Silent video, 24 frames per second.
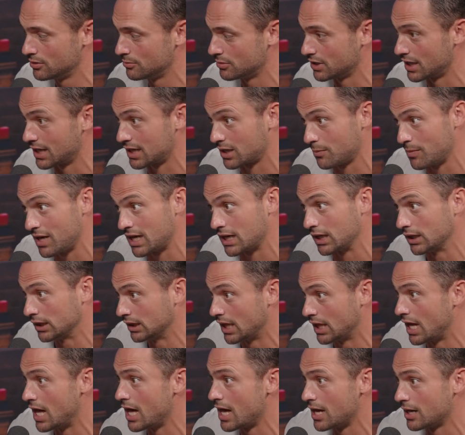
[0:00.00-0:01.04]
But I can make a
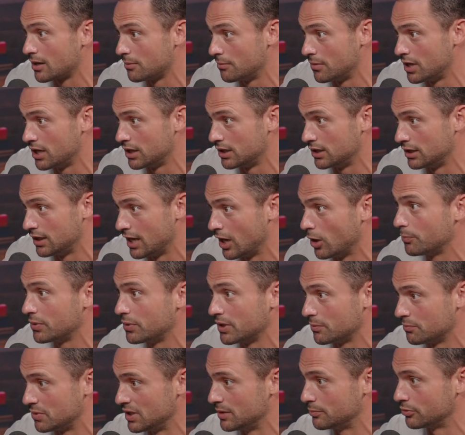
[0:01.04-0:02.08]
lot of money
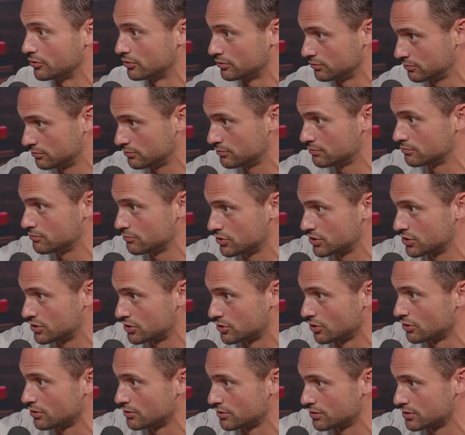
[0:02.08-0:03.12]
helping people
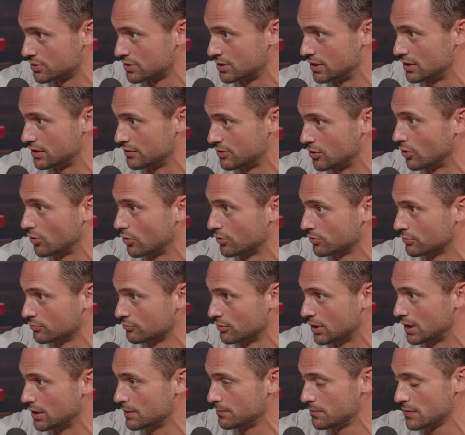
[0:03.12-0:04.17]
seek gold,
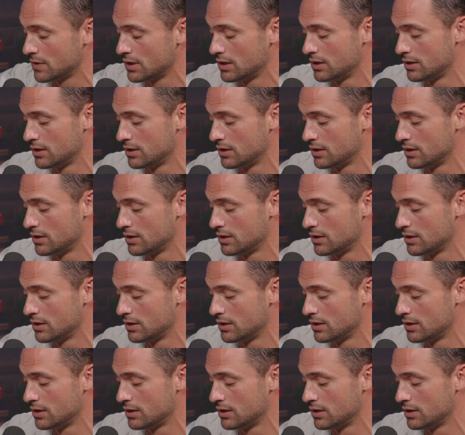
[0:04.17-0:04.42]
right?